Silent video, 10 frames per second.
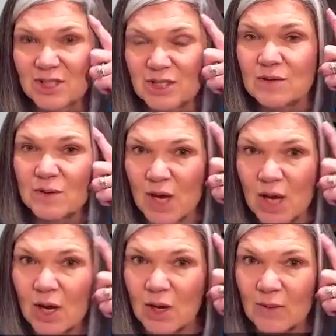"Do you
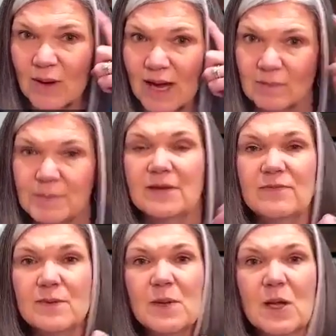know how to play
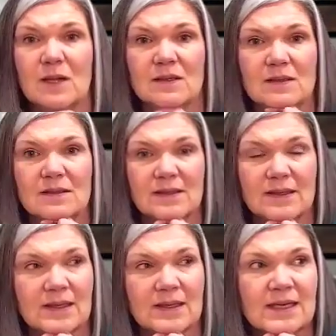football?"
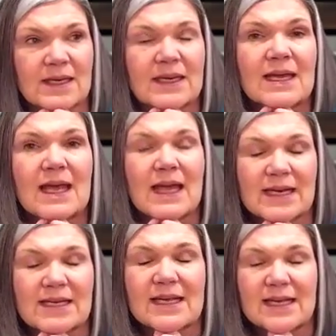
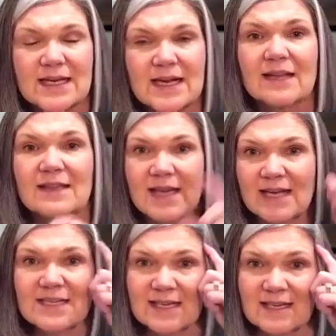And he got the
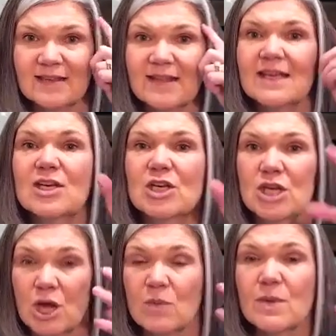idea that
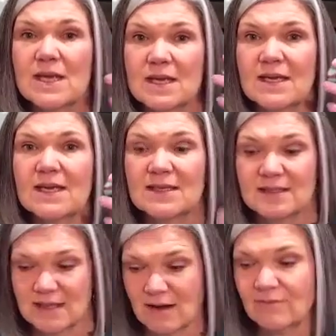knowing
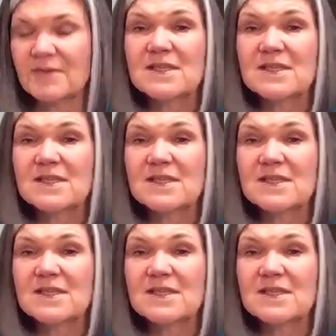is not